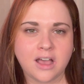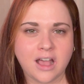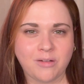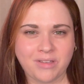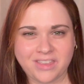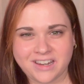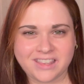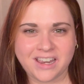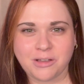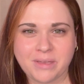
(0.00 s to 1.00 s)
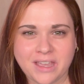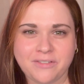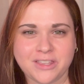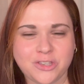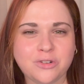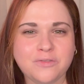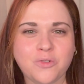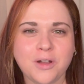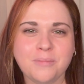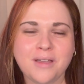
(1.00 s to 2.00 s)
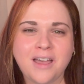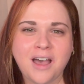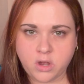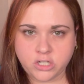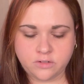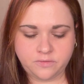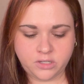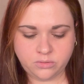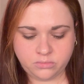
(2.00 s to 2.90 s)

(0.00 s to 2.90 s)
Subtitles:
And then at the end, I'll make everything uniform. Swatcher for you.